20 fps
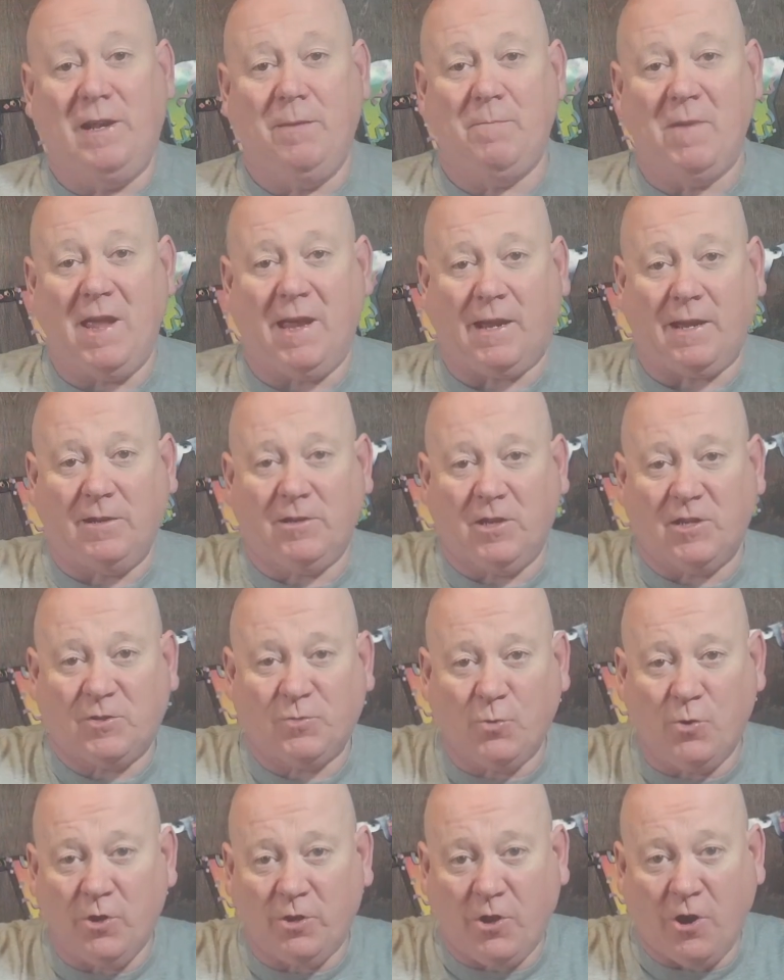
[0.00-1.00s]
making us
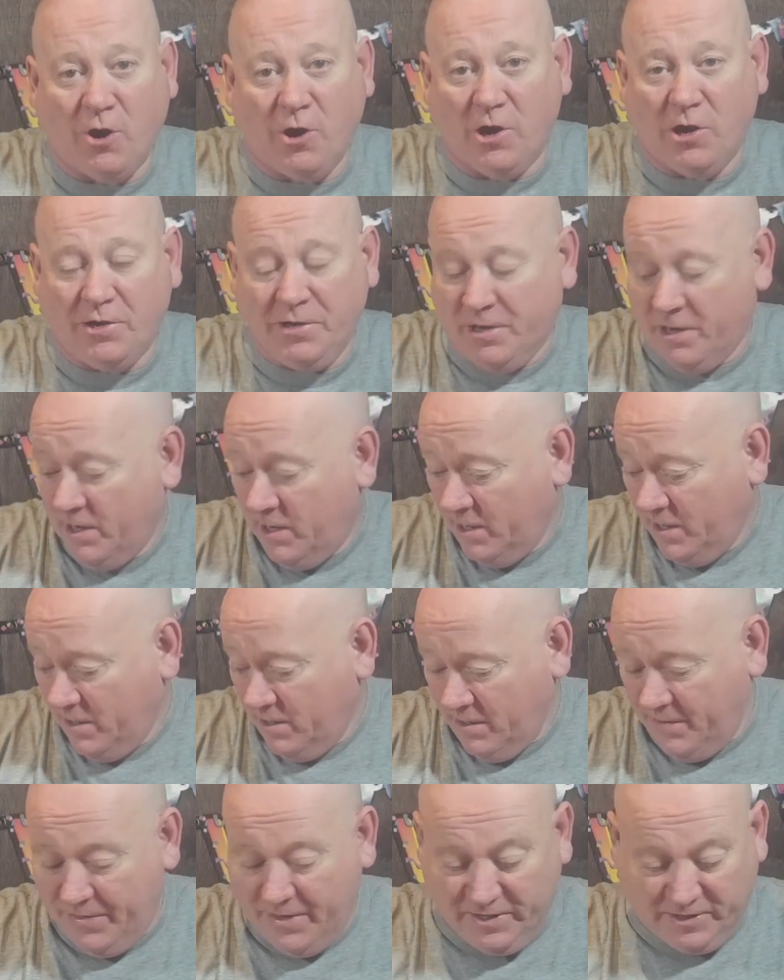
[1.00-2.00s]
work hard
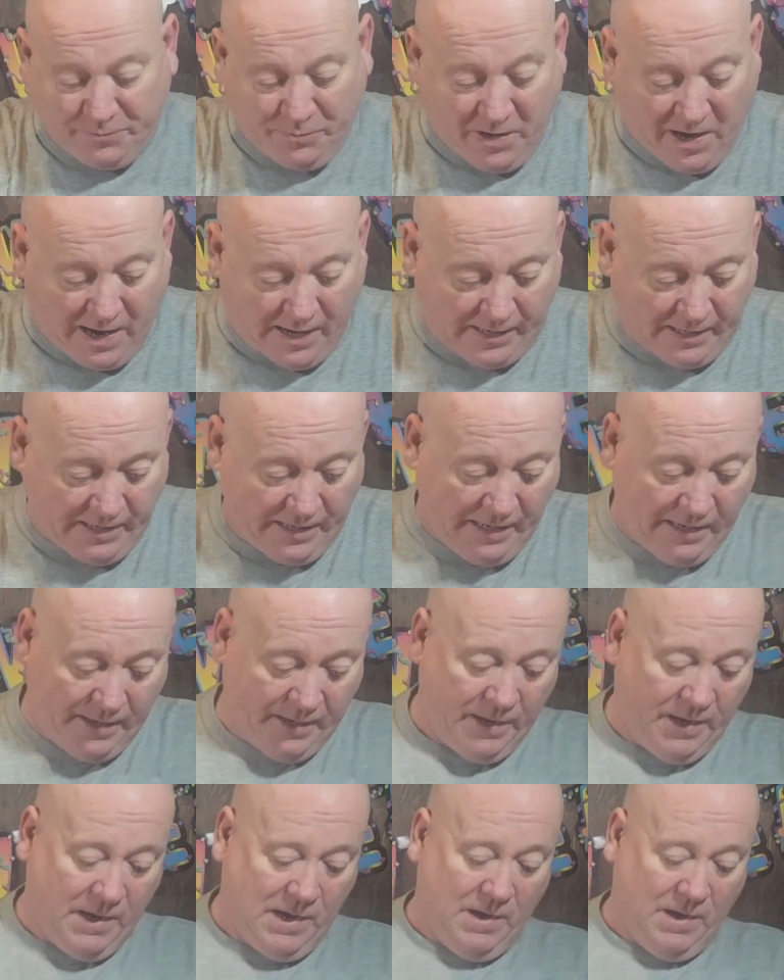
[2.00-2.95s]
on this pack here.